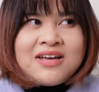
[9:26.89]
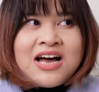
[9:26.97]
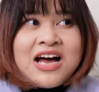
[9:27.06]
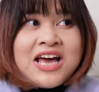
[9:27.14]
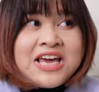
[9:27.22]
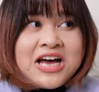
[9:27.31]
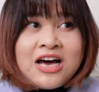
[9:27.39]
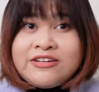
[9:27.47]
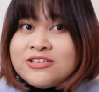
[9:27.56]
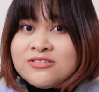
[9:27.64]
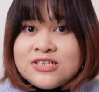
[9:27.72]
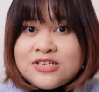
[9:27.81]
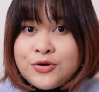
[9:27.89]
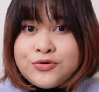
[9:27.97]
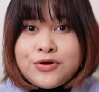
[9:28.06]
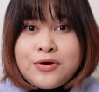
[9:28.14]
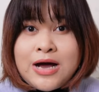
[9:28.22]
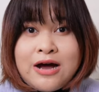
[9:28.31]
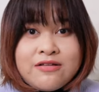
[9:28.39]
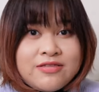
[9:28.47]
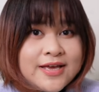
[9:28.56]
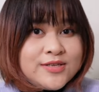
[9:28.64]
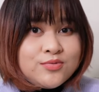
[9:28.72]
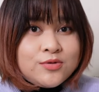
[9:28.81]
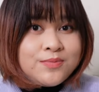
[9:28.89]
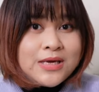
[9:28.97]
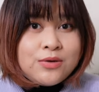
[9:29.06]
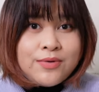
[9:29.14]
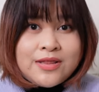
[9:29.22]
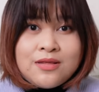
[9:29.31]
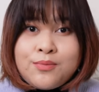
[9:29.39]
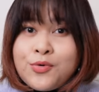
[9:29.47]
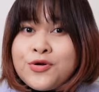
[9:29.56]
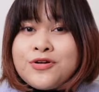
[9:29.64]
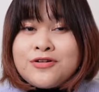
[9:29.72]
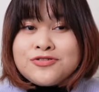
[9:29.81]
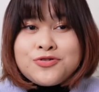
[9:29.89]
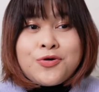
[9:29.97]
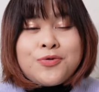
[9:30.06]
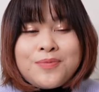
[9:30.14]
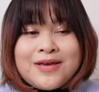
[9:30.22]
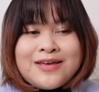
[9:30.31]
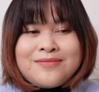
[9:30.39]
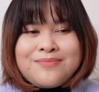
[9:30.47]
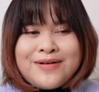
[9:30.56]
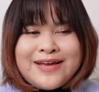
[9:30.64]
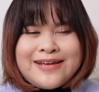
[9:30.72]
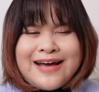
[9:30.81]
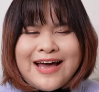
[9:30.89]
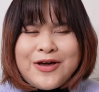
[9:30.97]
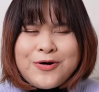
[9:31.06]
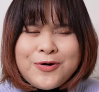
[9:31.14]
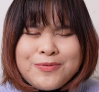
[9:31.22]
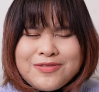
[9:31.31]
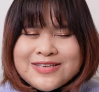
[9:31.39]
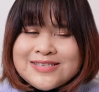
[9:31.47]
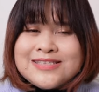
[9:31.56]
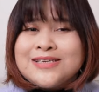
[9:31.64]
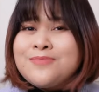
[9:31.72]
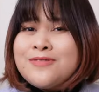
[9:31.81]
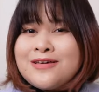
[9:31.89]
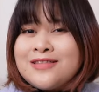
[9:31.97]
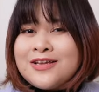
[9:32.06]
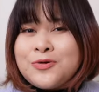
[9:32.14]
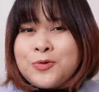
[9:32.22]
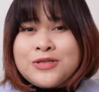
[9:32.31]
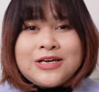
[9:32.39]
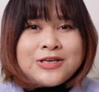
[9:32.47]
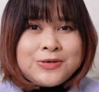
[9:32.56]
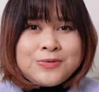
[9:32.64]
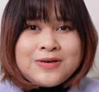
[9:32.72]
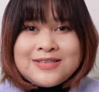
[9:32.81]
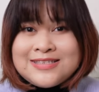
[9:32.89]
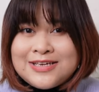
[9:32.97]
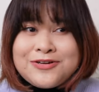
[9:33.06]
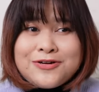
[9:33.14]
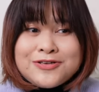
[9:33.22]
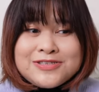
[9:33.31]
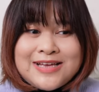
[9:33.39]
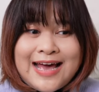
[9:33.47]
I honestly don't know how things will be when the borders open, but I hope this is something that Odakyu considers.